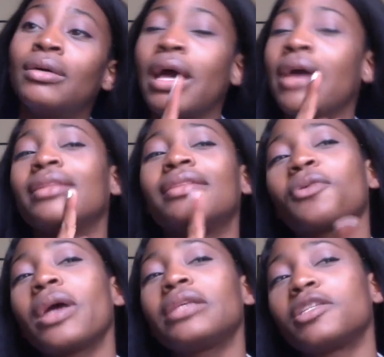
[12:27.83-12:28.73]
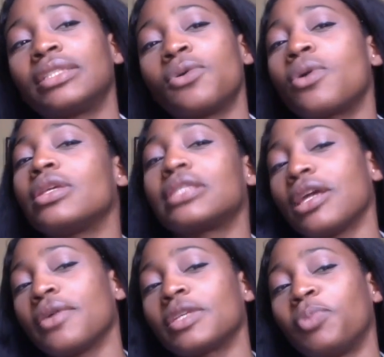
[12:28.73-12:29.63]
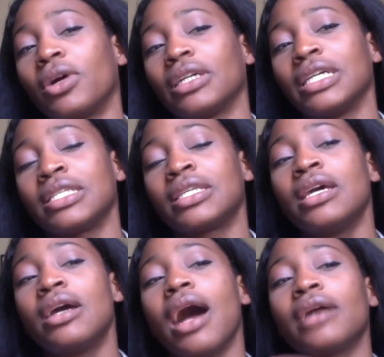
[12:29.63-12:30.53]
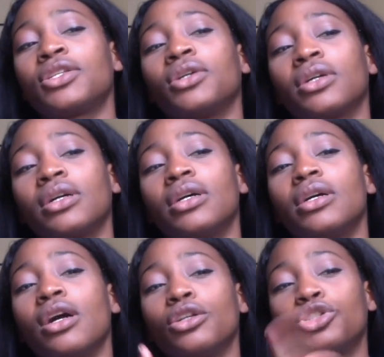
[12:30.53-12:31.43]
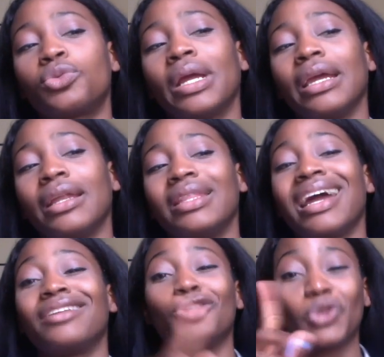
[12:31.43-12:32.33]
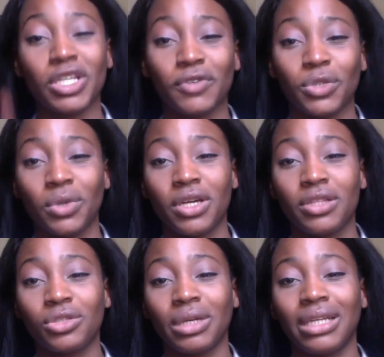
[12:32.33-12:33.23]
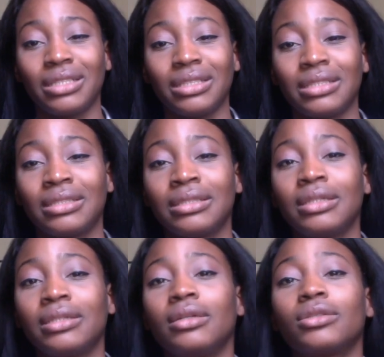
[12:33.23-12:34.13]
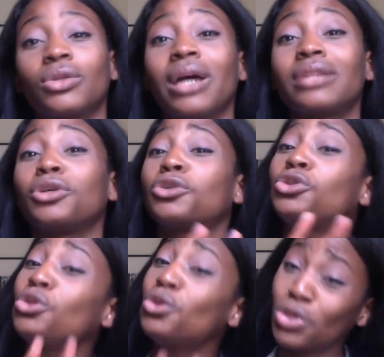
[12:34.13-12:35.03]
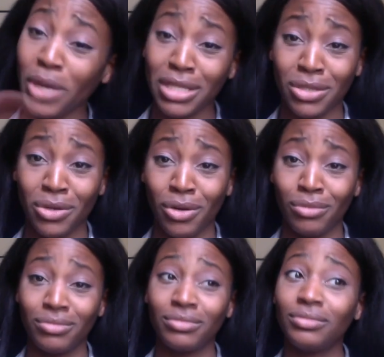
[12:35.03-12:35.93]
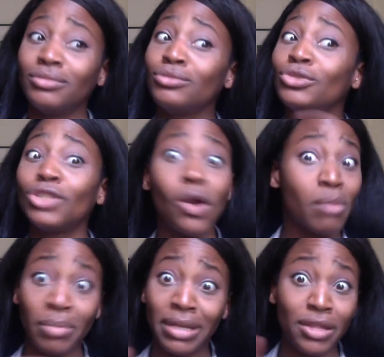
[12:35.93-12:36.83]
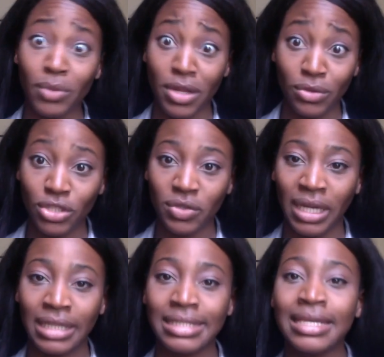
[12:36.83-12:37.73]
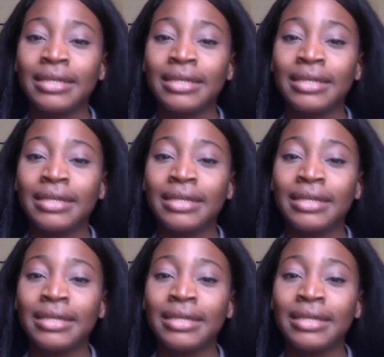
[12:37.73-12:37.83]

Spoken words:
And the craziest or the scariest part is I took a train and then I had to transfer to another train. So I took 2 trains home. Don't remember neither one of those trains.